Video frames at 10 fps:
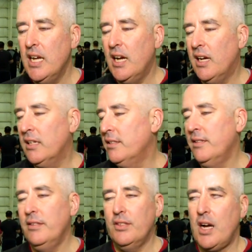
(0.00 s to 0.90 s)
uh,
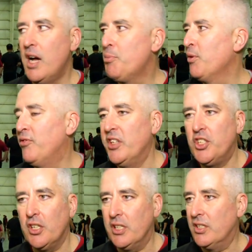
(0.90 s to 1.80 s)

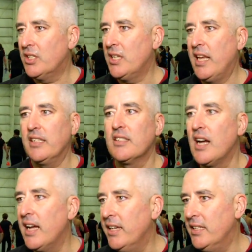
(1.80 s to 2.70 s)
hypervigilance,
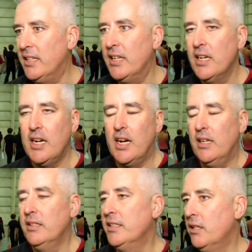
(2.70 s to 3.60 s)
anxiety,
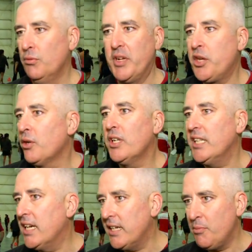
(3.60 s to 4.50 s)
uh,
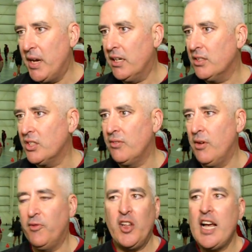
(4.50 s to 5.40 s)
recurring nightmares, uh,
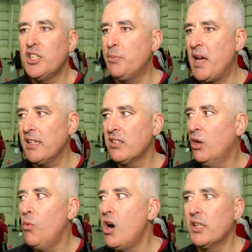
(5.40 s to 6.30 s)
flashbacks.
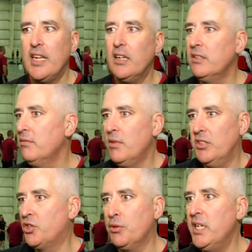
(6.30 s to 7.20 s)
I'll walk down
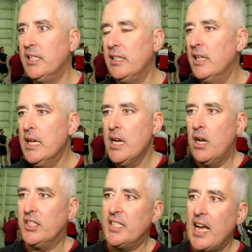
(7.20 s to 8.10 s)
a street and
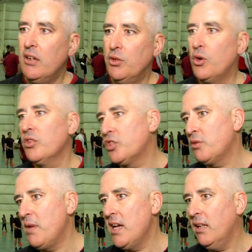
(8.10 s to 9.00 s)
a sound or a
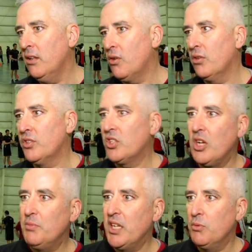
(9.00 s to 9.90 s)
smell or
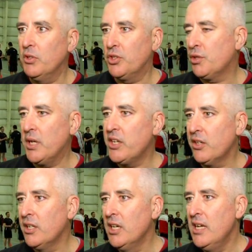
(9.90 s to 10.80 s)
something will
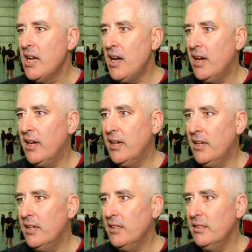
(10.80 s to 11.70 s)
trigger uh,
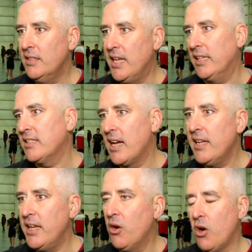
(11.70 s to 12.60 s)
the
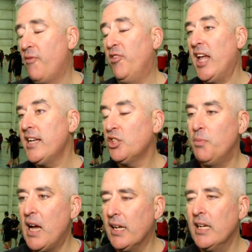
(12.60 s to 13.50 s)
anxiety or a
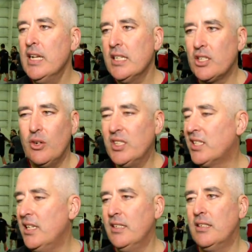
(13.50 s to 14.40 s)
flashback. So
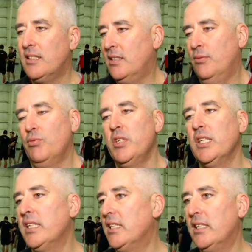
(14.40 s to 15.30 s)
it's it's
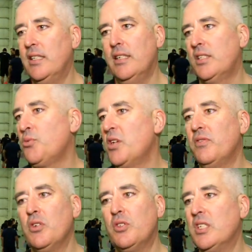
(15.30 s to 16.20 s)
really it's one
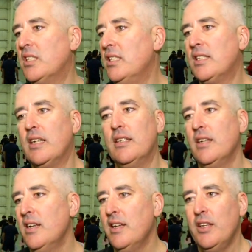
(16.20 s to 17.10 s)
of those diseases that
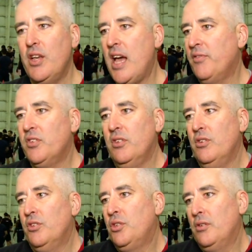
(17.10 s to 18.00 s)
you have
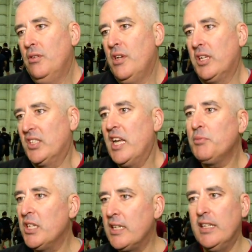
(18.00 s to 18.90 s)
to to
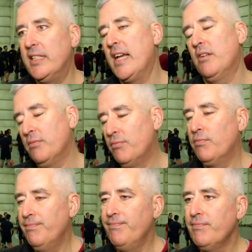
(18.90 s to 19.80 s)
accept it and then
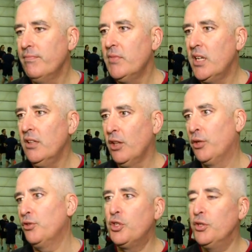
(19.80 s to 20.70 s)
uh,
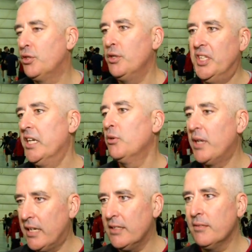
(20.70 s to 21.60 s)
learn to to deal
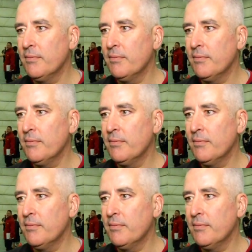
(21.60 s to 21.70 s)
with it.